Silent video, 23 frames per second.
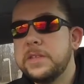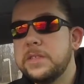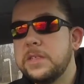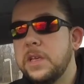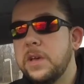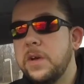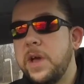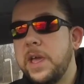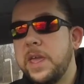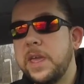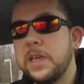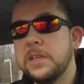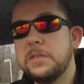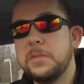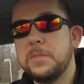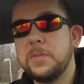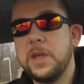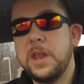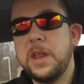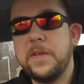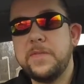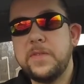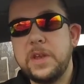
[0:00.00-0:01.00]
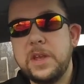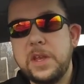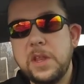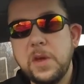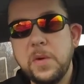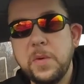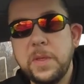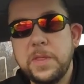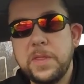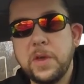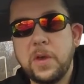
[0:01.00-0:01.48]
So I guess I'm gonna have to
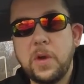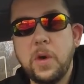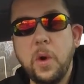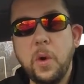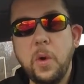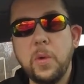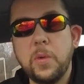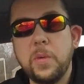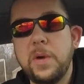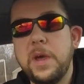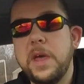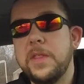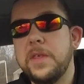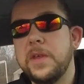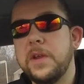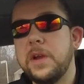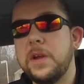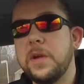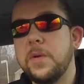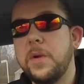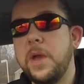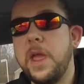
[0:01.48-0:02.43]
deal with the cold weather